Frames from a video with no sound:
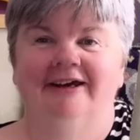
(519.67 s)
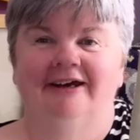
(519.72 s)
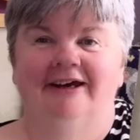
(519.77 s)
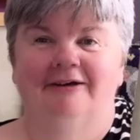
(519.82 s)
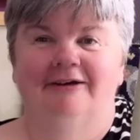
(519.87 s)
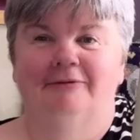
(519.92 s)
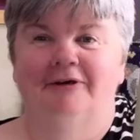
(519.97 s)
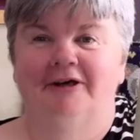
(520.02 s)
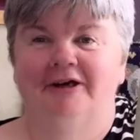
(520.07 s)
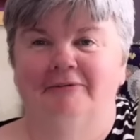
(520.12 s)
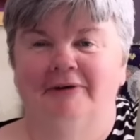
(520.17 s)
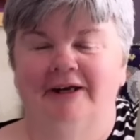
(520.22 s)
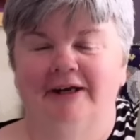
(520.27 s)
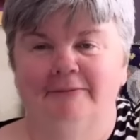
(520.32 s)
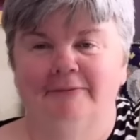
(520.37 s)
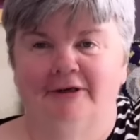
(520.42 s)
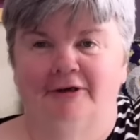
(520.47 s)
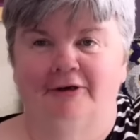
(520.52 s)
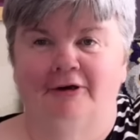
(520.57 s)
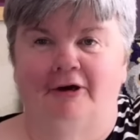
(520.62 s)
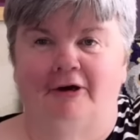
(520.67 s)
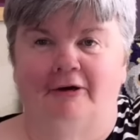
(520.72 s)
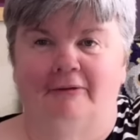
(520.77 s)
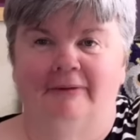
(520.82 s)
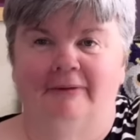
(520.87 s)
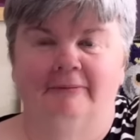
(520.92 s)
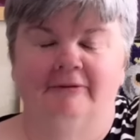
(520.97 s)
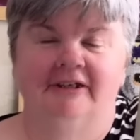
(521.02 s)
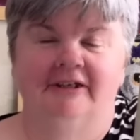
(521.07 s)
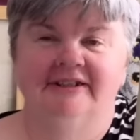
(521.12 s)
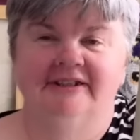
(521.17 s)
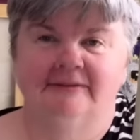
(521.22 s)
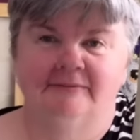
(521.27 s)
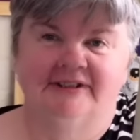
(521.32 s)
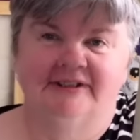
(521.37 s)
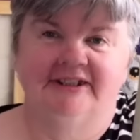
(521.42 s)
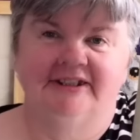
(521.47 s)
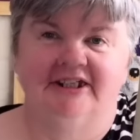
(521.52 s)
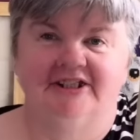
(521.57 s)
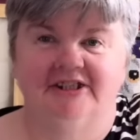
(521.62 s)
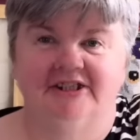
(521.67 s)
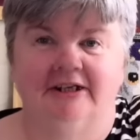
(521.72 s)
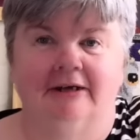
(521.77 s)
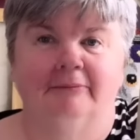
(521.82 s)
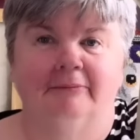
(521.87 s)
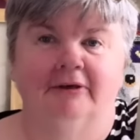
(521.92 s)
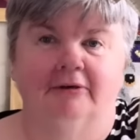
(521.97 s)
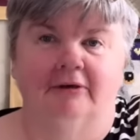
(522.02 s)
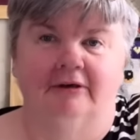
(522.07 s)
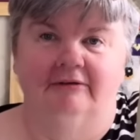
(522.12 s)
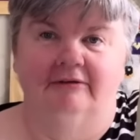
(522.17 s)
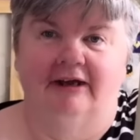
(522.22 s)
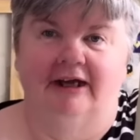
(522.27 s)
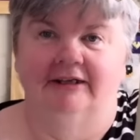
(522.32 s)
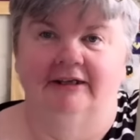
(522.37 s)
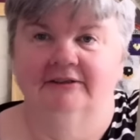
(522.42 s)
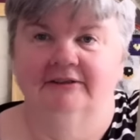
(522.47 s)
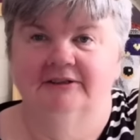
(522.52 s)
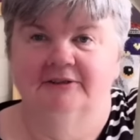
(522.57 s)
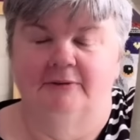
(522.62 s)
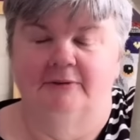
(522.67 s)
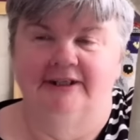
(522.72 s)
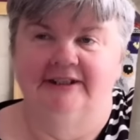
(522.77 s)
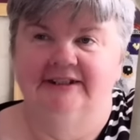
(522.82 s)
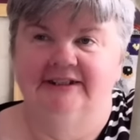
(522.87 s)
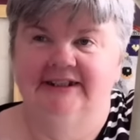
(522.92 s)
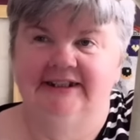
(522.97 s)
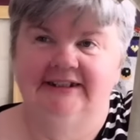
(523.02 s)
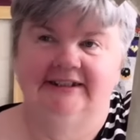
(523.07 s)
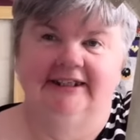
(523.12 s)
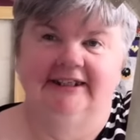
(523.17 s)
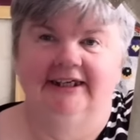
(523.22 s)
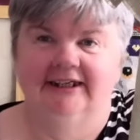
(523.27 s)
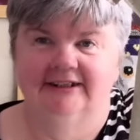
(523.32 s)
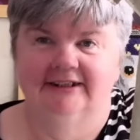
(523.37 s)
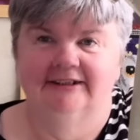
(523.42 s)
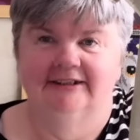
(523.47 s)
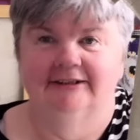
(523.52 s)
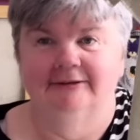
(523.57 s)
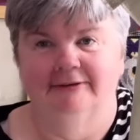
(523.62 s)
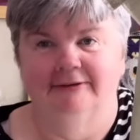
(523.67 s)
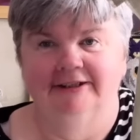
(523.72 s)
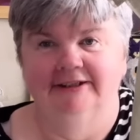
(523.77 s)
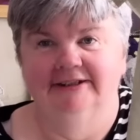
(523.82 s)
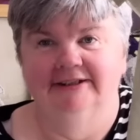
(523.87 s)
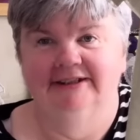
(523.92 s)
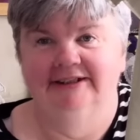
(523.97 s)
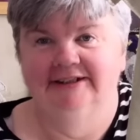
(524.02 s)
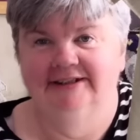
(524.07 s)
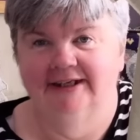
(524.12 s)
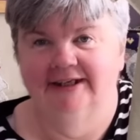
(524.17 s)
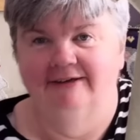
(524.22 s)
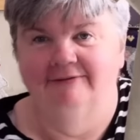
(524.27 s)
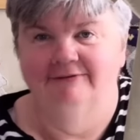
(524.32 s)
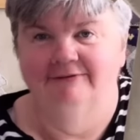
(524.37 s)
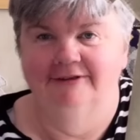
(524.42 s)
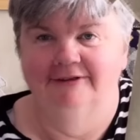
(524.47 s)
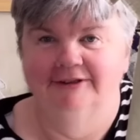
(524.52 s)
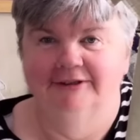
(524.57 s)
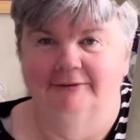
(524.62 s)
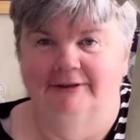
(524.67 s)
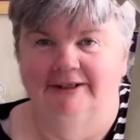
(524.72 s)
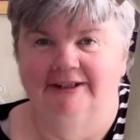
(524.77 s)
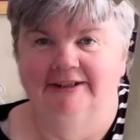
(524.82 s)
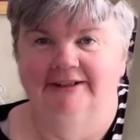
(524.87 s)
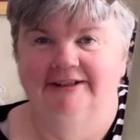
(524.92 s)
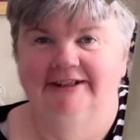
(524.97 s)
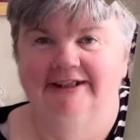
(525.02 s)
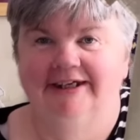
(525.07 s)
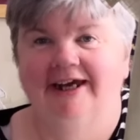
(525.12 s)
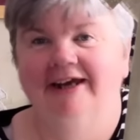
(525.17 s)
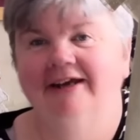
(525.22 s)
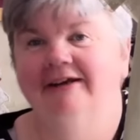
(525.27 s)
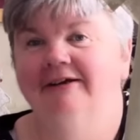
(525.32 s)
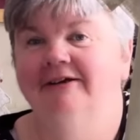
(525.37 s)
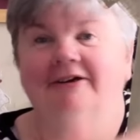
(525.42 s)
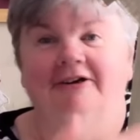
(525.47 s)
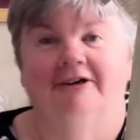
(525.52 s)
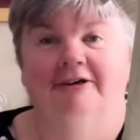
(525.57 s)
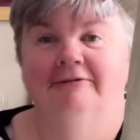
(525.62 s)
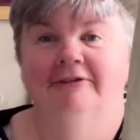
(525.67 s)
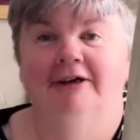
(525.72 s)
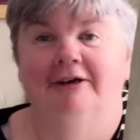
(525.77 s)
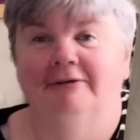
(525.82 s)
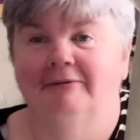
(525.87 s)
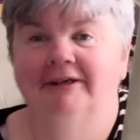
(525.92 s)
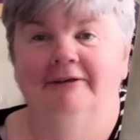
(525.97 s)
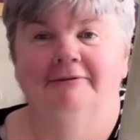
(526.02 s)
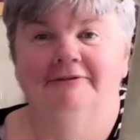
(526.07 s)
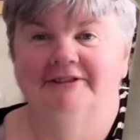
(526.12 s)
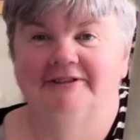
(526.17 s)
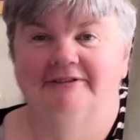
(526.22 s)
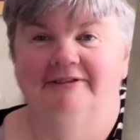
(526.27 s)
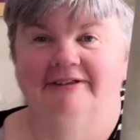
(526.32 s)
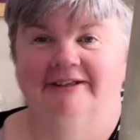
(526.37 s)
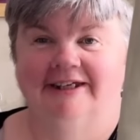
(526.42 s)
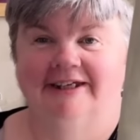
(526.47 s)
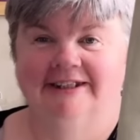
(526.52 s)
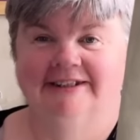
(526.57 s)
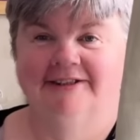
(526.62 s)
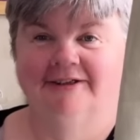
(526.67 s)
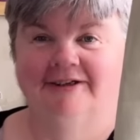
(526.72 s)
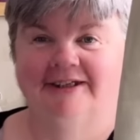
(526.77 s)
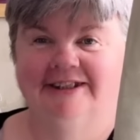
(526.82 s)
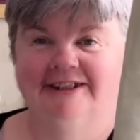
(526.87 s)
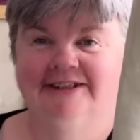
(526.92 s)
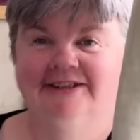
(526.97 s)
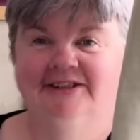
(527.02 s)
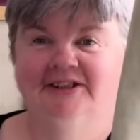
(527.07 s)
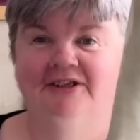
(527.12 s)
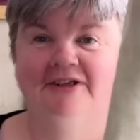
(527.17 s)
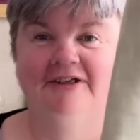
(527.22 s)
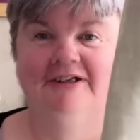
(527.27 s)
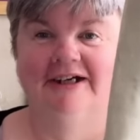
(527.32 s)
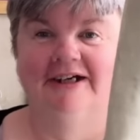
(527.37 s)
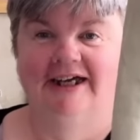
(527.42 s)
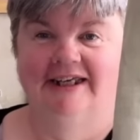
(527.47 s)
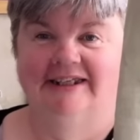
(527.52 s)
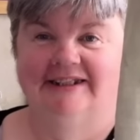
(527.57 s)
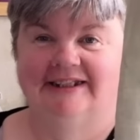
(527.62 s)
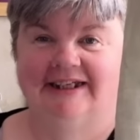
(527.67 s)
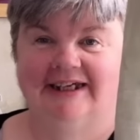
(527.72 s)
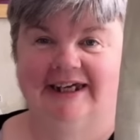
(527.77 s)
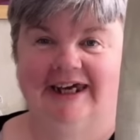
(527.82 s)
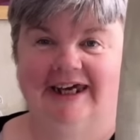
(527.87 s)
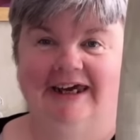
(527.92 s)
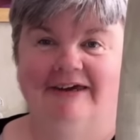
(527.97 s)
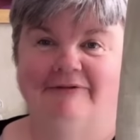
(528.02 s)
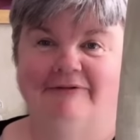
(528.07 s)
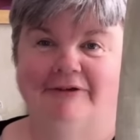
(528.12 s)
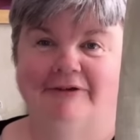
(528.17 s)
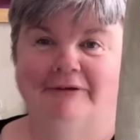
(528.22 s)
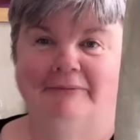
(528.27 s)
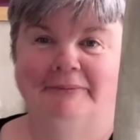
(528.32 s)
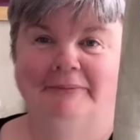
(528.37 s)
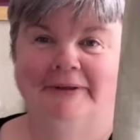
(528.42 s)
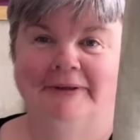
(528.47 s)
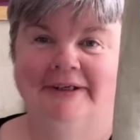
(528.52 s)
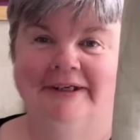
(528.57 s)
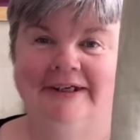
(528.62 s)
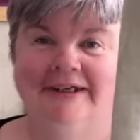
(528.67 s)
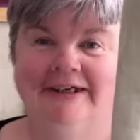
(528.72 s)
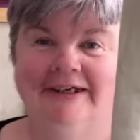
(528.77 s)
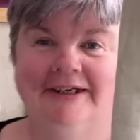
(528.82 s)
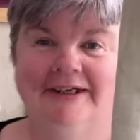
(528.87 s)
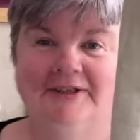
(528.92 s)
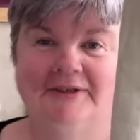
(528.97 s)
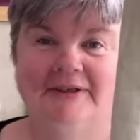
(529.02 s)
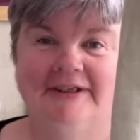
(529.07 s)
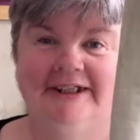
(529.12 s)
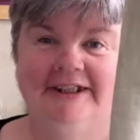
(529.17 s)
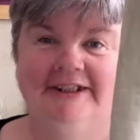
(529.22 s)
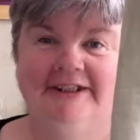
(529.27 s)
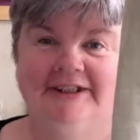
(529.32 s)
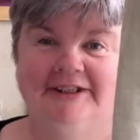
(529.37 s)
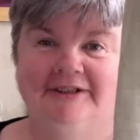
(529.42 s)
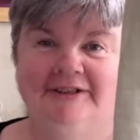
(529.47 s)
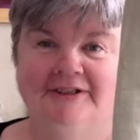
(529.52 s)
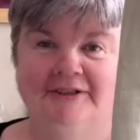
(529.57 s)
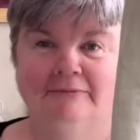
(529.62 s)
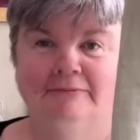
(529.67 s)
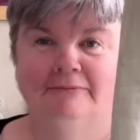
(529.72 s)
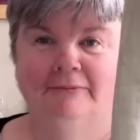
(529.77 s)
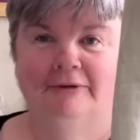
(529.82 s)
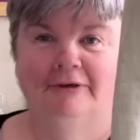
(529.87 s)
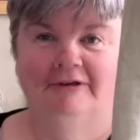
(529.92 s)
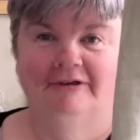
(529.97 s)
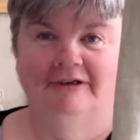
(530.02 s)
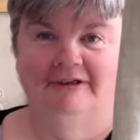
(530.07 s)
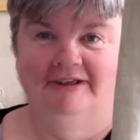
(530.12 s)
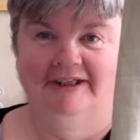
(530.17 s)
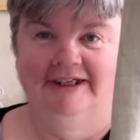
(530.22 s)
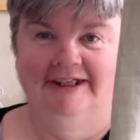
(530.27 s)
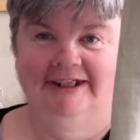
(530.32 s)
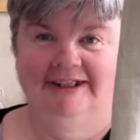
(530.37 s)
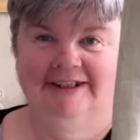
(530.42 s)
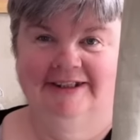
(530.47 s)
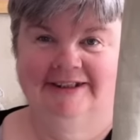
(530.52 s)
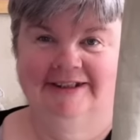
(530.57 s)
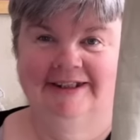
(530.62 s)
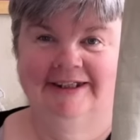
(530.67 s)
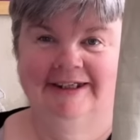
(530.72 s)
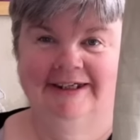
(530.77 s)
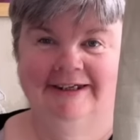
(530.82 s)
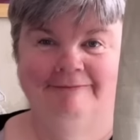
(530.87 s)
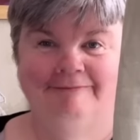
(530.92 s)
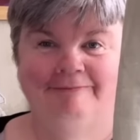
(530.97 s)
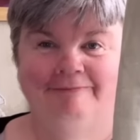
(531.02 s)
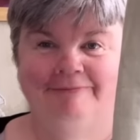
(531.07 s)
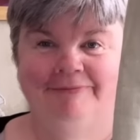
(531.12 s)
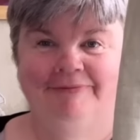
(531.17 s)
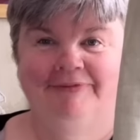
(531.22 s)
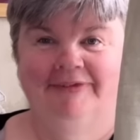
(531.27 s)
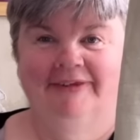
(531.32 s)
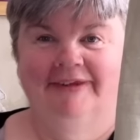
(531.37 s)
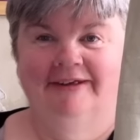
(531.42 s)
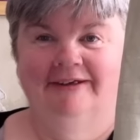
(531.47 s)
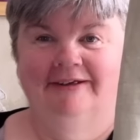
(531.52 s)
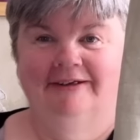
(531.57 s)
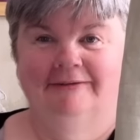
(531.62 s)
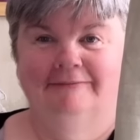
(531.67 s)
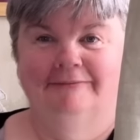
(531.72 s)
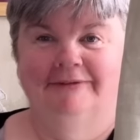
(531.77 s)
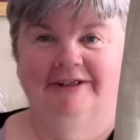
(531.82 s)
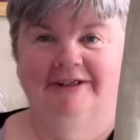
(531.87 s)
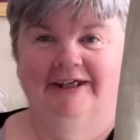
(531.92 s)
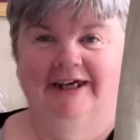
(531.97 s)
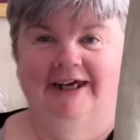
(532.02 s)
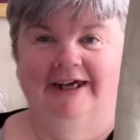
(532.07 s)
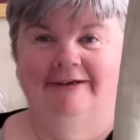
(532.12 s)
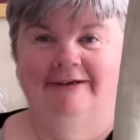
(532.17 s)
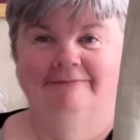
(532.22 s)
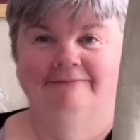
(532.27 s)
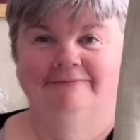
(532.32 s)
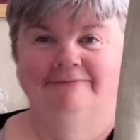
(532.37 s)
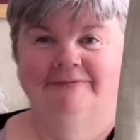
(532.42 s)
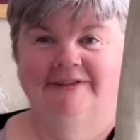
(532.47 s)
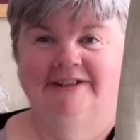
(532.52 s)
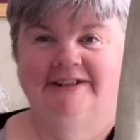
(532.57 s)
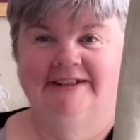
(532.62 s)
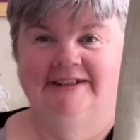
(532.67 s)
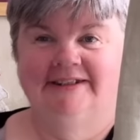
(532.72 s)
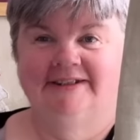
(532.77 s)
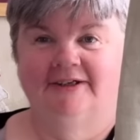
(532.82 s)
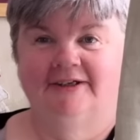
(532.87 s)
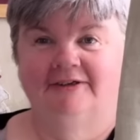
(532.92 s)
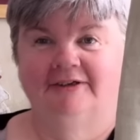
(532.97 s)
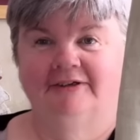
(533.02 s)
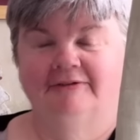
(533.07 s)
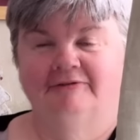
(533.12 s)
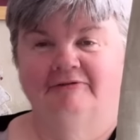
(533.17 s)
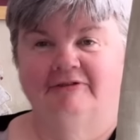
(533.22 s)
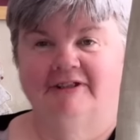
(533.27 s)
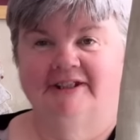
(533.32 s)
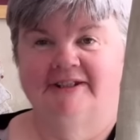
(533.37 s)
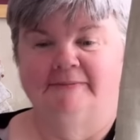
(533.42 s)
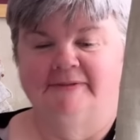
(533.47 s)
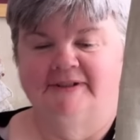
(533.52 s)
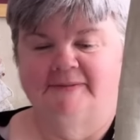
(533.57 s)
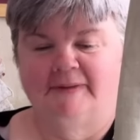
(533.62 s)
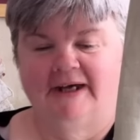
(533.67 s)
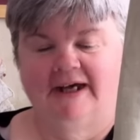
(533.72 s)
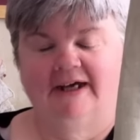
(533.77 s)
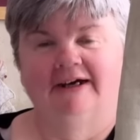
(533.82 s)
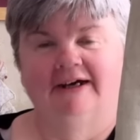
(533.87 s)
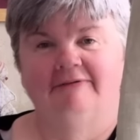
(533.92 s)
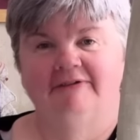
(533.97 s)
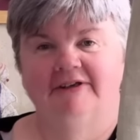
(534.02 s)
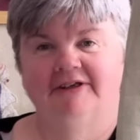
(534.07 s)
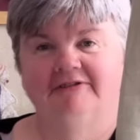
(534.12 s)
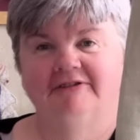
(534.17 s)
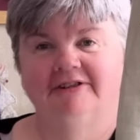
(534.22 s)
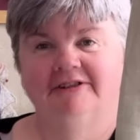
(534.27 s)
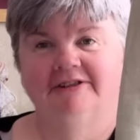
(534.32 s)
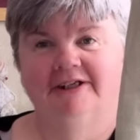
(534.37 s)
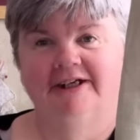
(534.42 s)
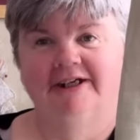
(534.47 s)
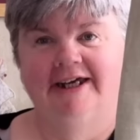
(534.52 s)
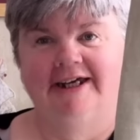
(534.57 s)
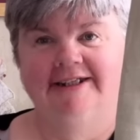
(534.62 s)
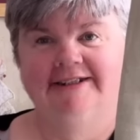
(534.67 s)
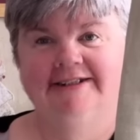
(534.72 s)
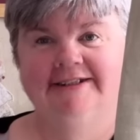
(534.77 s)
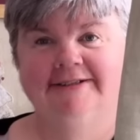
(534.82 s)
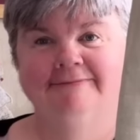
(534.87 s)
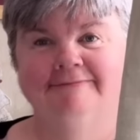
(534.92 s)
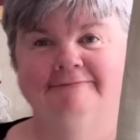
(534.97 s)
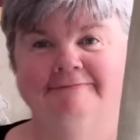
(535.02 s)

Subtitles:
Where when I'm at home, as I'm stitching, I'll be going, right, 26, 27, 28. No, not when I was doing this. So I did 2 lines and I gave up. So I need to do some more on this. But yeah, this is Song of Christmas by Lavender and Lace.